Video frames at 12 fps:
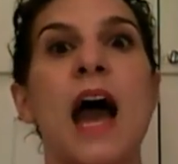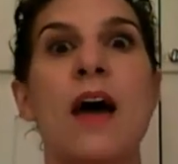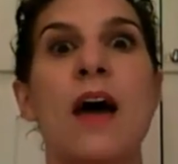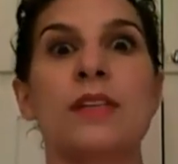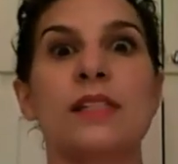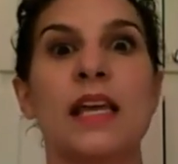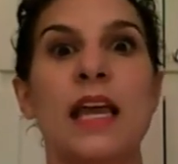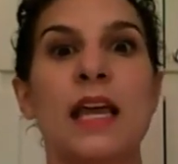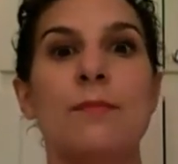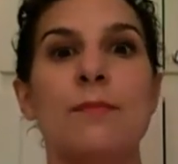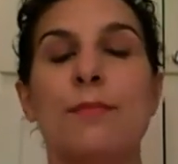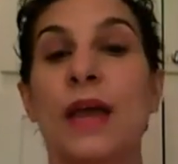on the
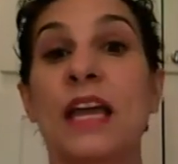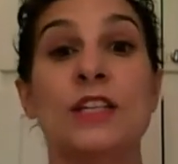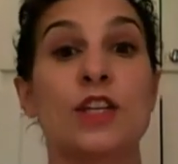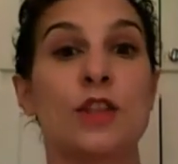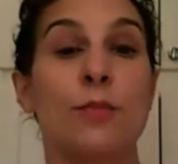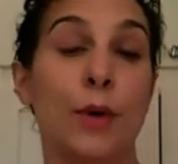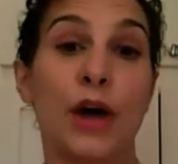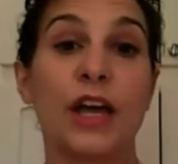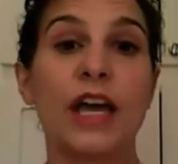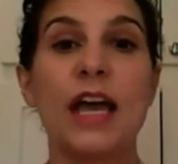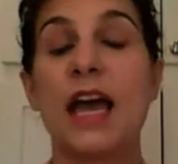same page in the book